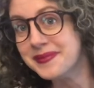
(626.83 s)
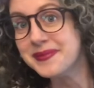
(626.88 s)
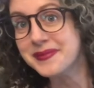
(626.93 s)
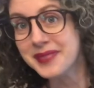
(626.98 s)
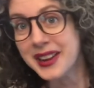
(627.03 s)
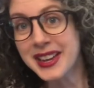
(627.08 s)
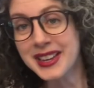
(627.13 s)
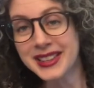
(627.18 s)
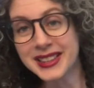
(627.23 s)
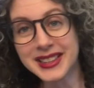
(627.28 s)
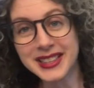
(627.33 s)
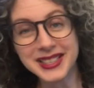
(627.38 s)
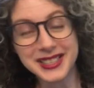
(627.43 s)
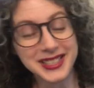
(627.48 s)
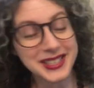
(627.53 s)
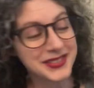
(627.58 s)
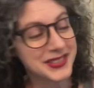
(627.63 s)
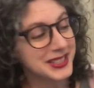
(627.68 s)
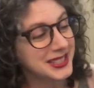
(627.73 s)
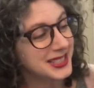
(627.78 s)
Right, that
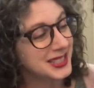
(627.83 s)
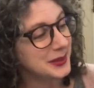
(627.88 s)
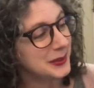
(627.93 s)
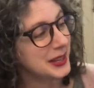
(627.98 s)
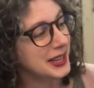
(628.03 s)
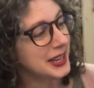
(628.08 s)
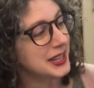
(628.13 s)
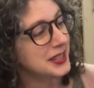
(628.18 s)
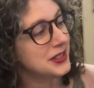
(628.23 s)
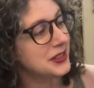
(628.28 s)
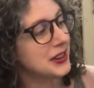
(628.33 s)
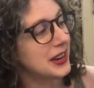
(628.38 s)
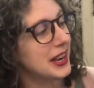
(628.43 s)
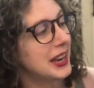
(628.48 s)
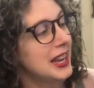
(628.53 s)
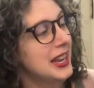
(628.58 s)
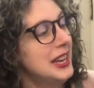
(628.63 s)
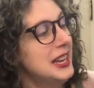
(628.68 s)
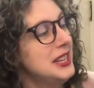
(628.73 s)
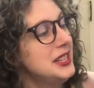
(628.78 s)
she wants to be an astronaut.
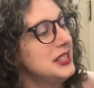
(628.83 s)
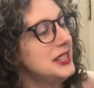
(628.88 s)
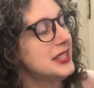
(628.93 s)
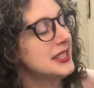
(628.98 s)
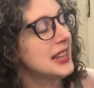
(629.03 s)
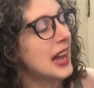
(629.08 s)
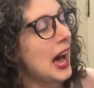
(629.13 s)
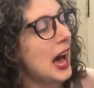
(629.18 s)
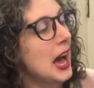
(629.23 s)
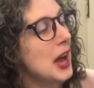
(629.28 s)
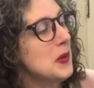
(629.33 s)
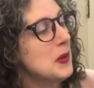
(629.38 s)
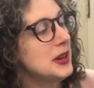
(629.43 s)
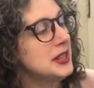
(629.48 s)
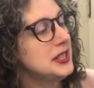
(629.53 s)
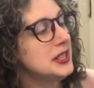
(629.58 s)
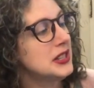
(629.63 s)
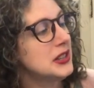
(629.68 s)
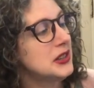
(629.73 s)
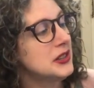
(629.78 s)
She says, I
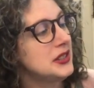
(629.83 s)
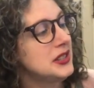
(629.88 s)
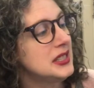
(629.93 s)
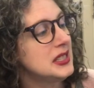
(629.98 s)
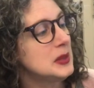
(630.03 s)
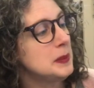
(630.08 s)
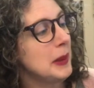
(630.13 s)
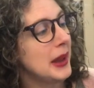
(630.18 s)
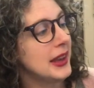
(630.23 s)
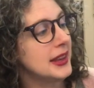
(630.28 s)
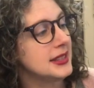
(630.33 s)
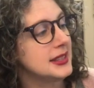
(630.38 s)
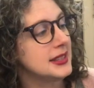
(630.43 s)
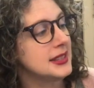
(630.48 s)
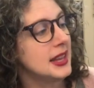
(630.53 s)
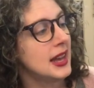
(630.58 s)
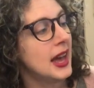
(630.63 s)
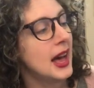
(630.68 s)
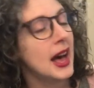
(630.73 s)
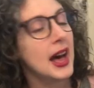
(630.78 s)
want to go to space.
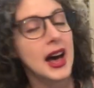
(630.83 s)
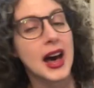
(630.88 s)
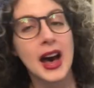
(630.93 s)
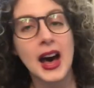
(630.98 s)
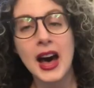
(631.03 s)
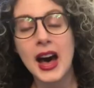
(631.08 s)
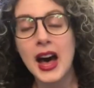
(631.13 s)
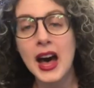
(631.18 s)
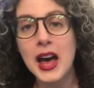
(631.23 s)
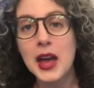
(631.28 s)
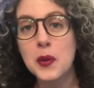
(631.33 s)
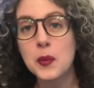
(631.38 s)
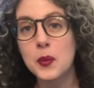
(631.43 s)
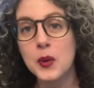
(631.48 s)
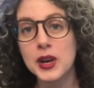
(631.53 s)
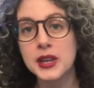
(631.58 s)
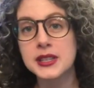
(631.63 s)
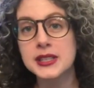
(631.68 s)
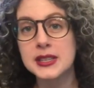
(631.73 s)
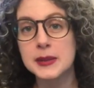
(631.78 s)
I
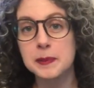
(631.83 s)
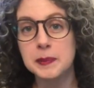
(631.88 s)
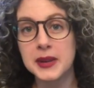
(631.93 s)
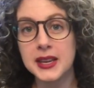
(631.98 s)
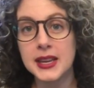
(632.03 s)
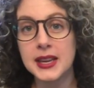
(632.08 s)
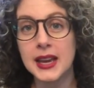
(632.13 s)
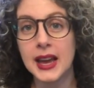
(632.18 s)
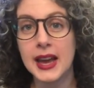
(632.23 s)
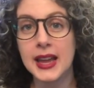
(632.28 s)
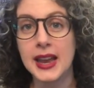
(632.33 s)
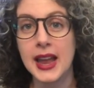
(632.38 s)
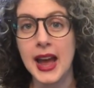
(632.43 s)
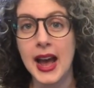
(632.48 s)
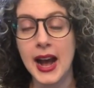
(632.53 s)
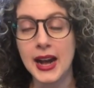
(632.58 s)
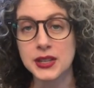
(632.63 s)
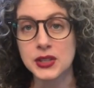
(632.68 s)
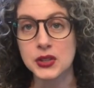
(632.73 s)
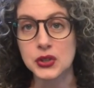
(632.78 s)
want to be an
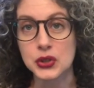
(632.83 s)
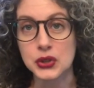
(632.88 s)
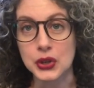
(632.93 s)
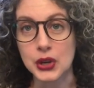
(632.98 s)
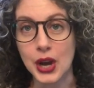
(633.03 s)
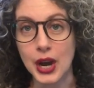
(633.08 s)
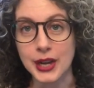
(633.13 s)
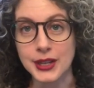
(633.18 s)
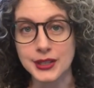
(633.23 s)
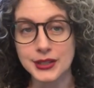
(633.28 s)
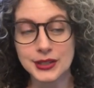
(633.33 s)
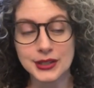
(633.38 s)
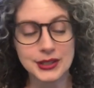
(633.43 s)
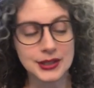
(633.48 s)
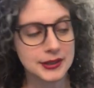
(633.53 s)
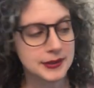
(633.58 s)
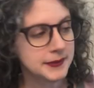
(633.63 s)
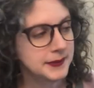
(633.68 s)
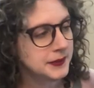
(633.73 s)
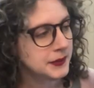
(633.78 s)
astronaut.
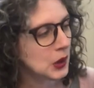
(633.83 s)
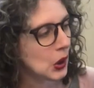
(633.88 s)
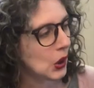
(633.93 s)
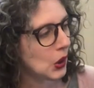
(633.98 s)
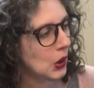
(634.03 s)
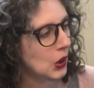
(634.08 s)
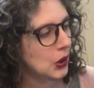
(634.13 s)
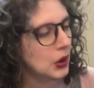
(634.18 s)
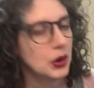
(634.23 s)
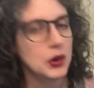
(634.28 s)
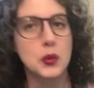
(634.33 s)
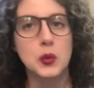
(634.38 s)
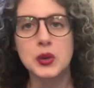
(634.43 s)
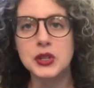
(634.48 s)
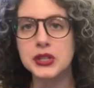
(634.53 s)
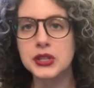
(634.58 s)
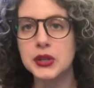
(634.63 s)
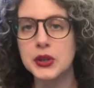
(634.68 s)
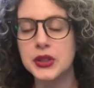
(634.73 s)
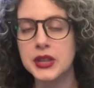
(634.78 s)
What
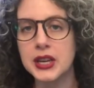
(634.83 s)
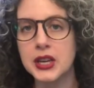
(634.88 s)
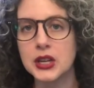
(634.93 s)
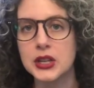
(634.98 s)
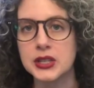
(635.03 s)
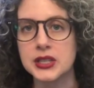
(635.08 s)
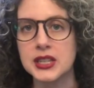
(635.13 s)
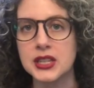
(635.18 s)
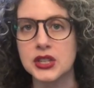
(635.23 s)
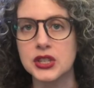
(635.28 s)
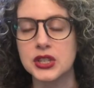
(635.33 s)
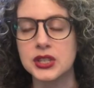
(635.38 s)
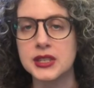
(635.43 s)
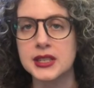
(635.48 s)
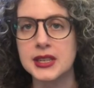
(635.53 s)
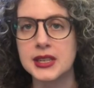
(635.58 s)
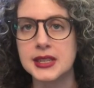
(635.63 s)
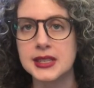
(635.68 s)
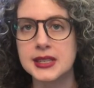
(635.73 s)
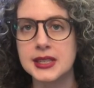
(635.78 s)
do you think her teacher's
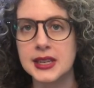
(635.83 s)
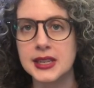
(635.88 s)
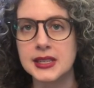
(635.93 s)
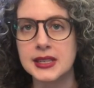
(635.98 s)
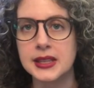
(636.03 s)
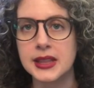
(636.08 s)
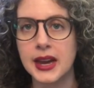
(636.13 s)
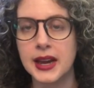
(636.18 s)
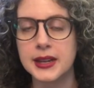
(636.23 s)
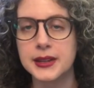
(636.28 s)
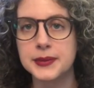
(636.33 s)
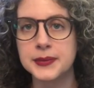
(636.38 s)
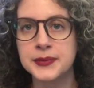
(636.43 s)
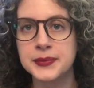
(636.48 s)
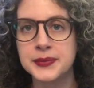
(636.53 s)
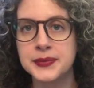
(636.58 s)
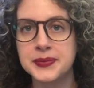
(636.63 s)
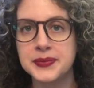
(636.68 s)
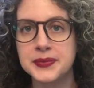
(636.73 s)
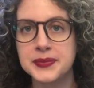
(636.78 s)
going to say to
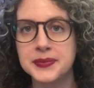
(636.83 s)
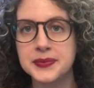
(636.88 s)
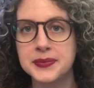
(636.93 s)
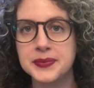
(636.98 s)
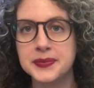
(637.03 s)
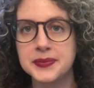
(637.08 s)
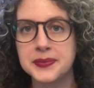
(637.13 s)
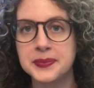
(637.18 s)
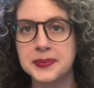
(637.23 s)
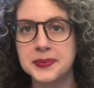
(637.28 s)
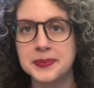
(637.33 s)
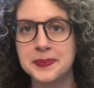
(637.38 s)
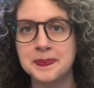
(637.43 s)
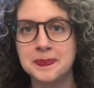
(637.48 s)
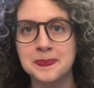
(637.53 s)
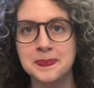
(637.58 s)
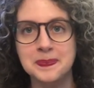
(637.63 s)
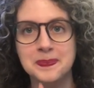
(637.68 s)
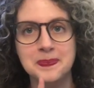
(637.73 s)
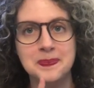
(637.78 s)

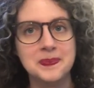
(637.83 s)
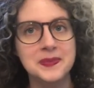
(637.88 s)
that?